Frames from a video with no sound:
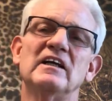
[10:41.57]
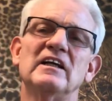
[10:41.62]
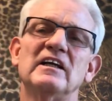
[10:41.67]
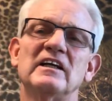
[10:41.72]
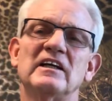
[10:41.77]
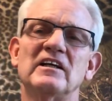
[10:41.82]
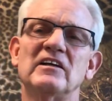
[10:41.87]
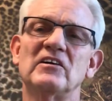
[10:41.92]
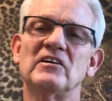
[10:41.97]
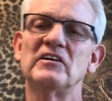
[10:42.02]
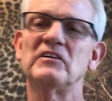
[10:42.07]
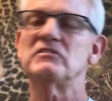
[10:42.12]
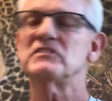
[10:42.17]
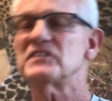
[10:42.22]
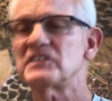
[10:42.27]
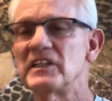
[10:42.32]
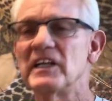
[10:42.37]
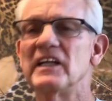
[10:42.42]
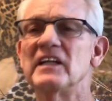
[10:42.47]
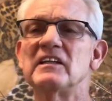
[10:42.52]
you know, he was
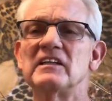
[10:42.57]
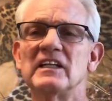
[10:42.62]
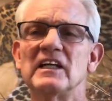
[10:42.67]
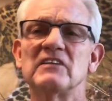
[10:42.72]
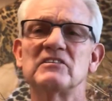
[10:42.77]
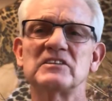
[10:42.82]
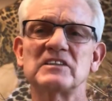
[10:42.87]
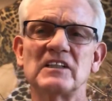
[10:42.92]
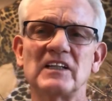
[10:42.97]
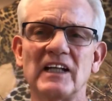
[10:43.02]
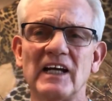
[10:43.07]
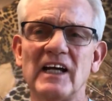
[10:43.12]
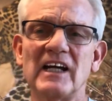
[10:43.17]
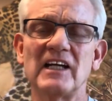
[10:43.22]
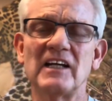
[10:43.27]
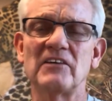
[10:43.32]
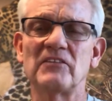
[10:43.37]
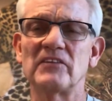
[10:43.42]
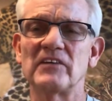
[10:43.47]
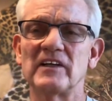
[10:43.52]
dead, and now he's alive.